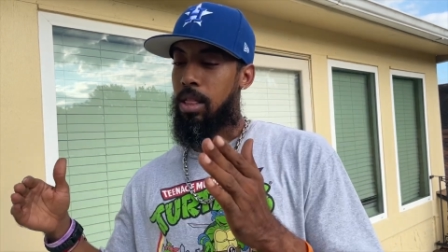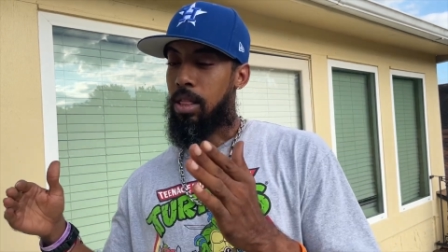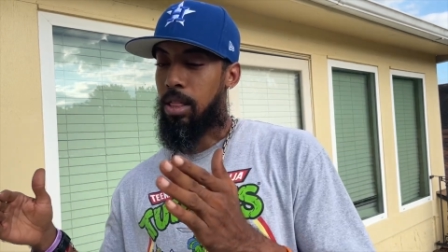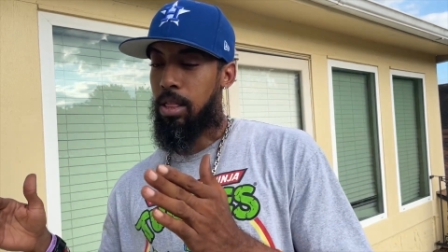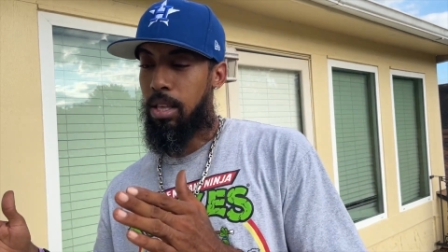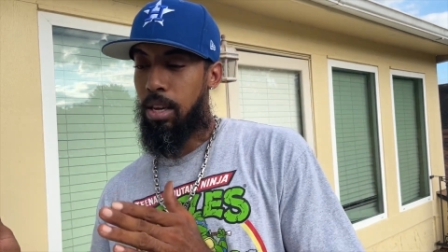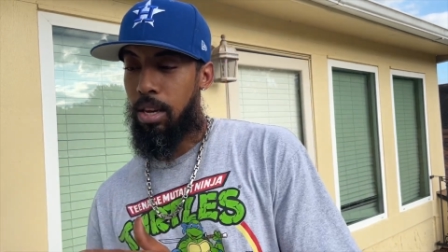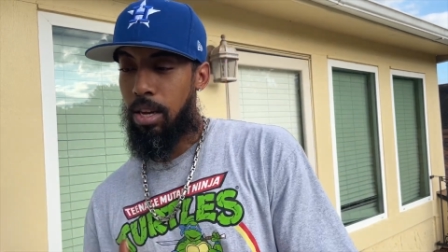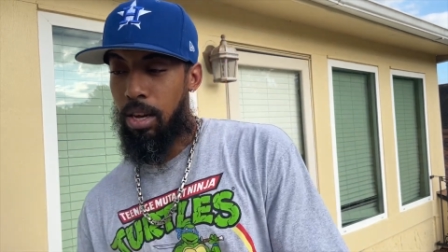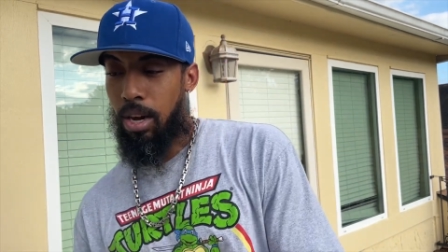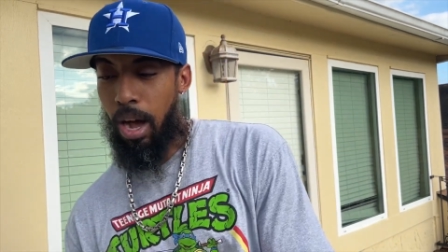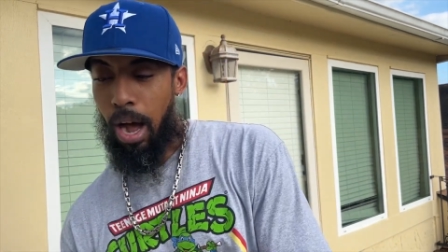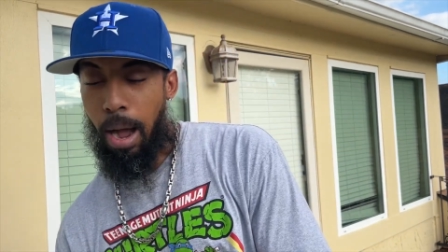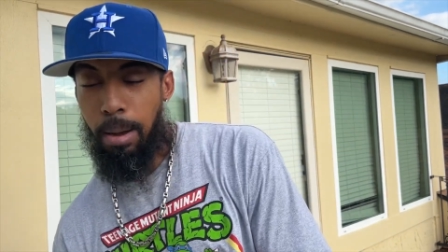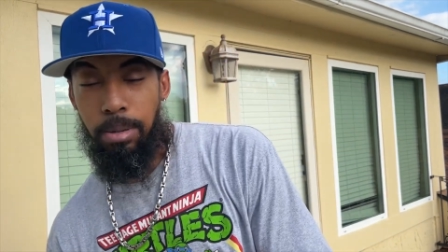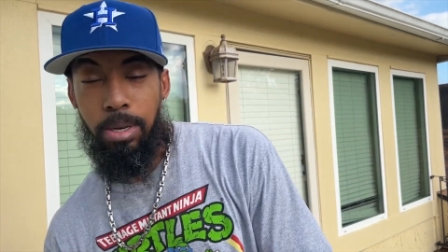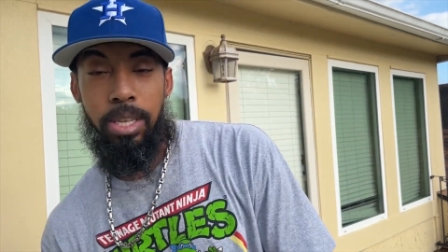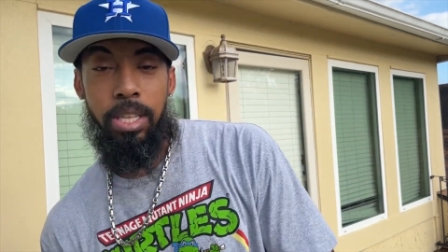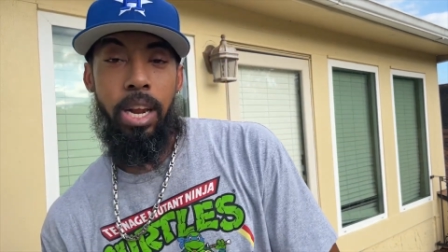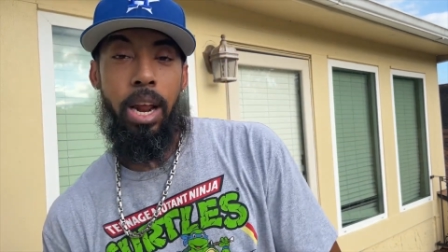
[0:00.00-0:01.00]
The
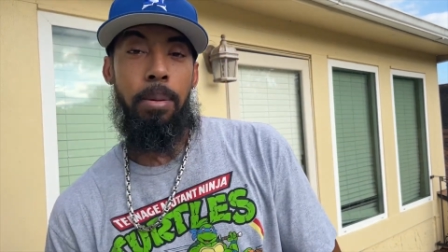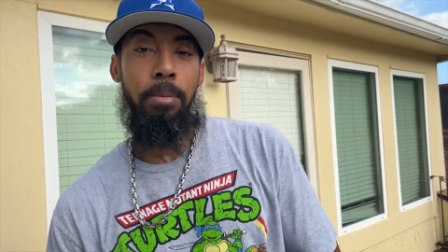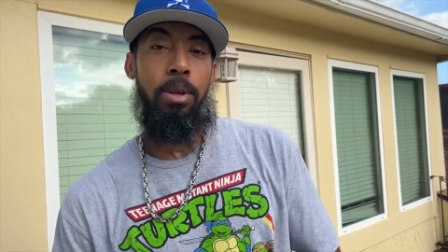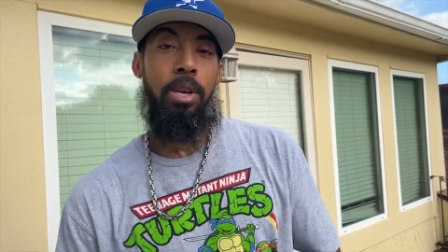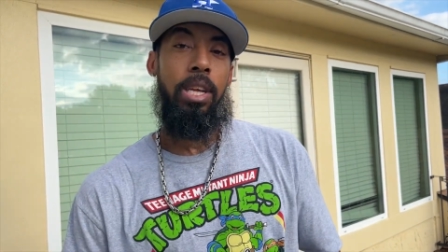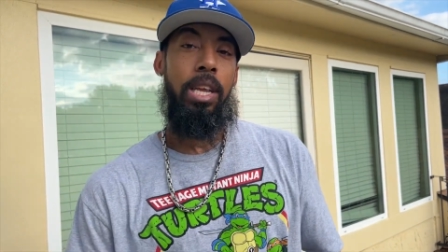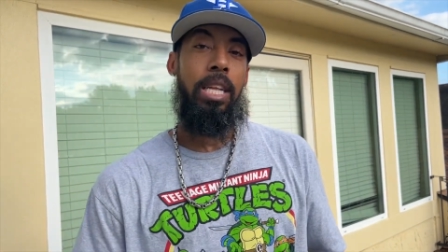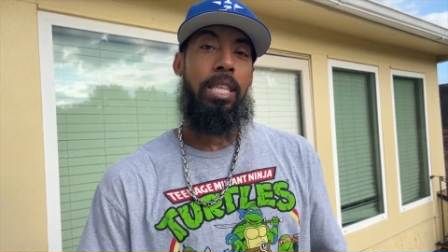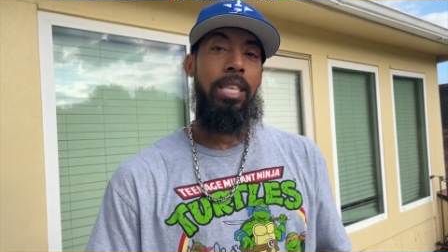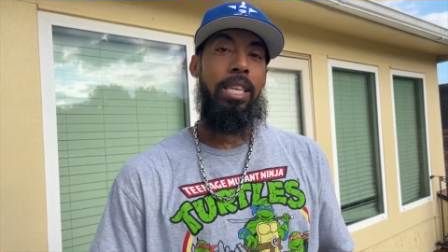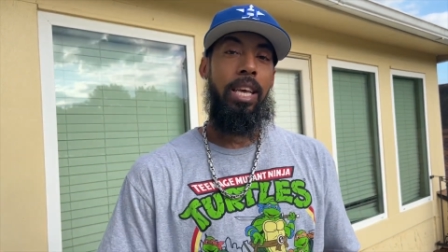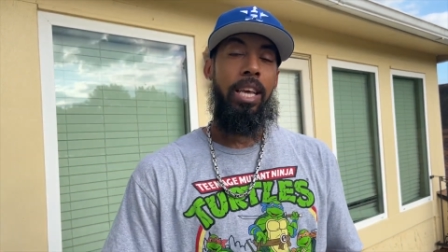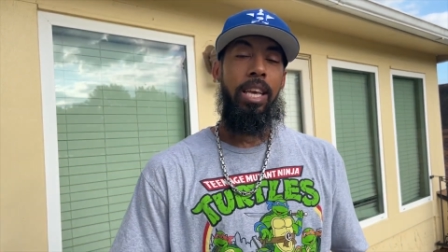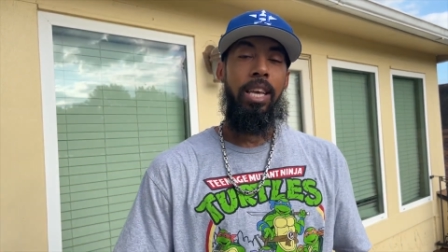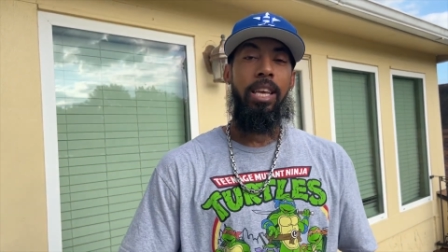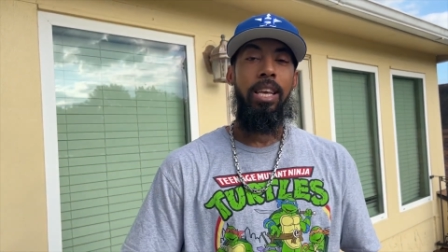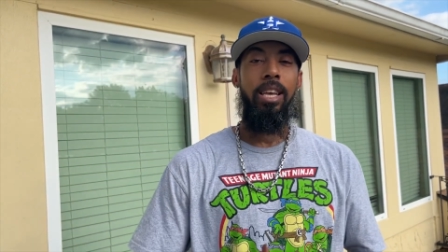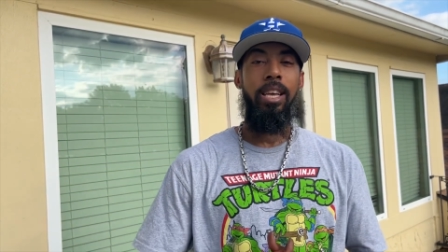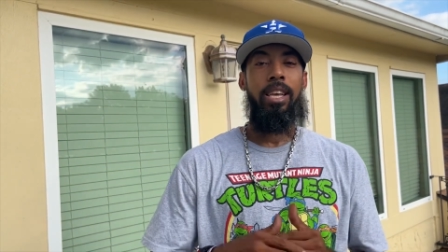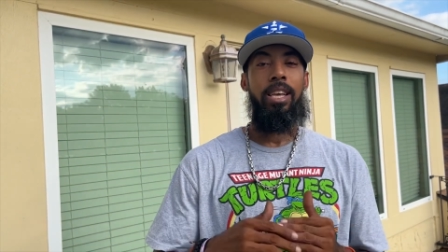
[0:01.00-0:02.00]
option that I'm looking at today
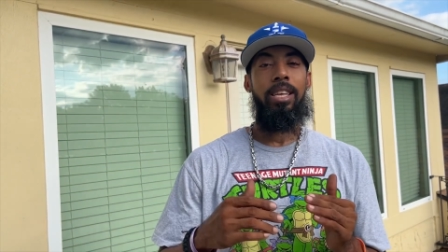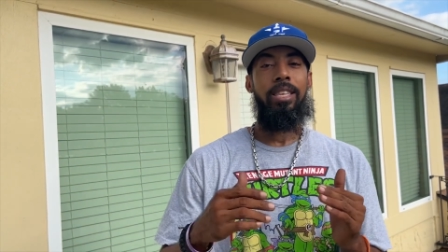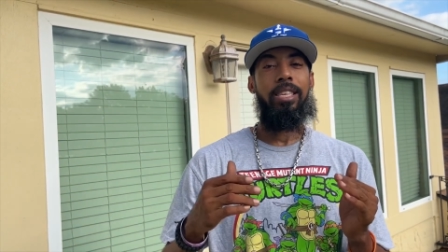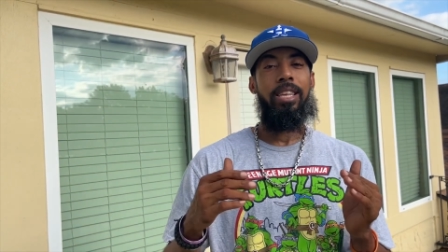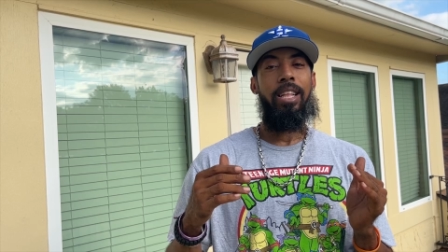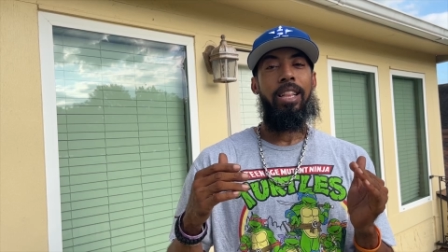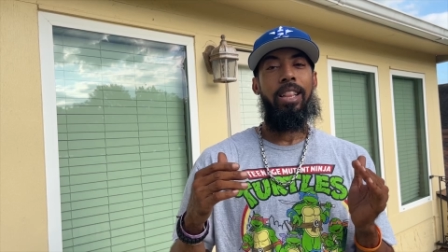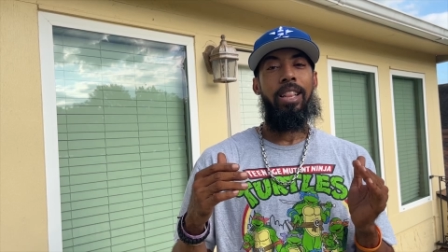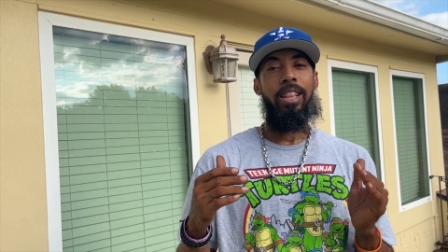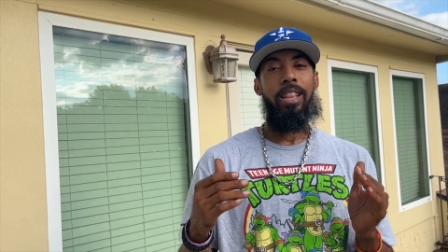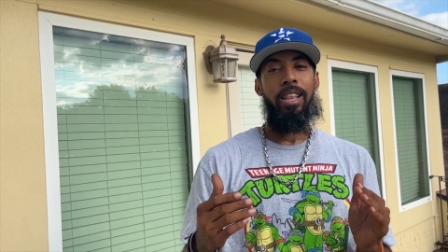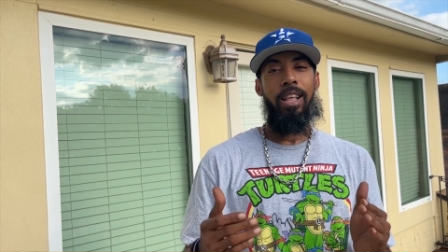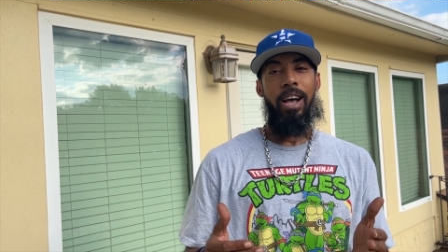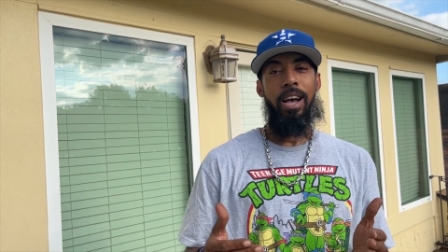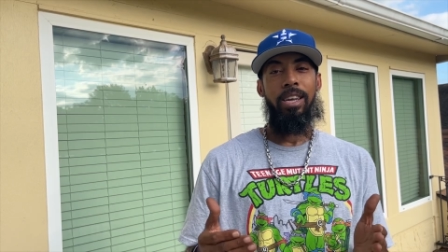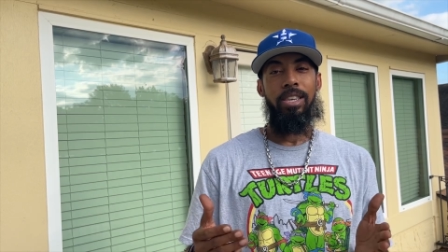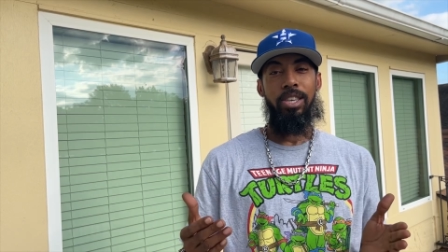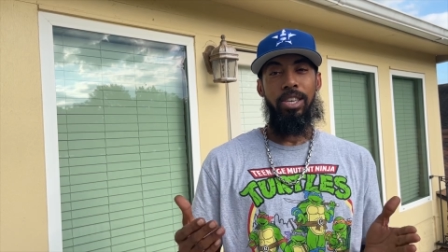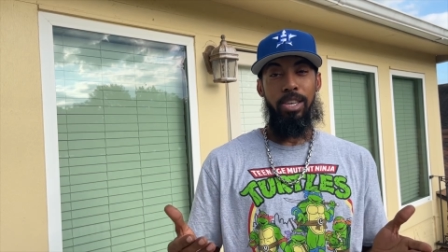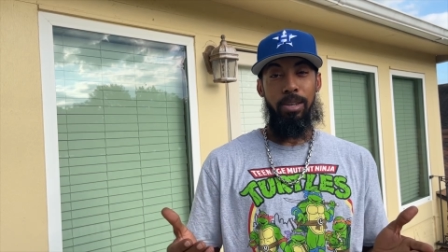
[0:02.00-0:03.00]
is a
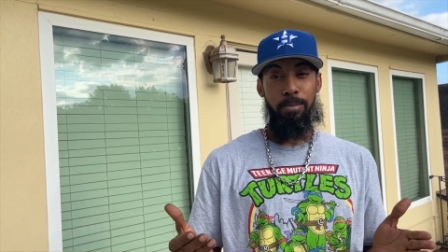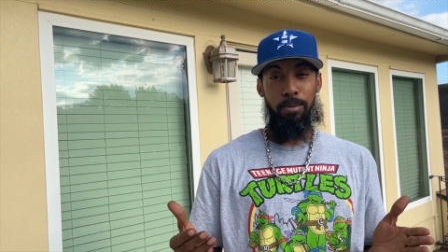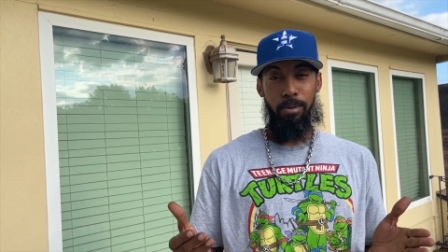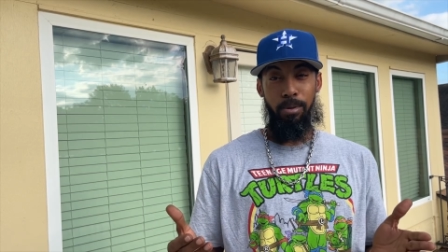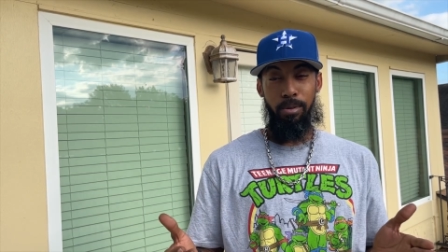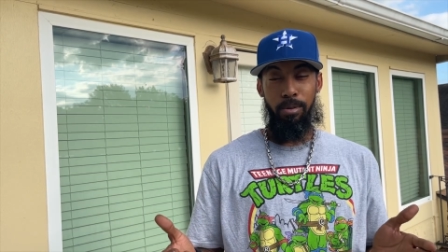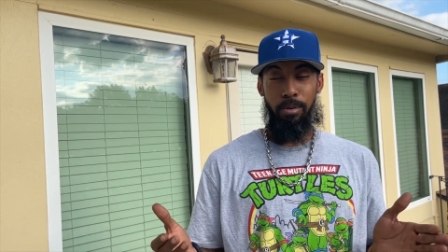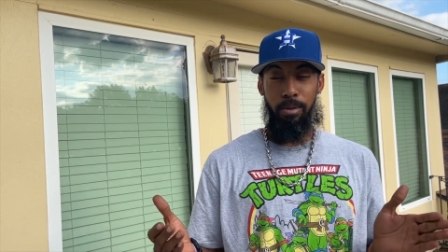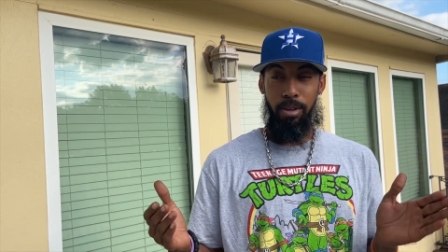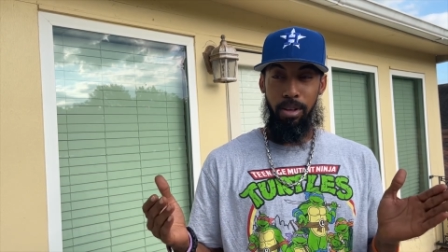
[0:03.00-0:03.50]
lot cheaper.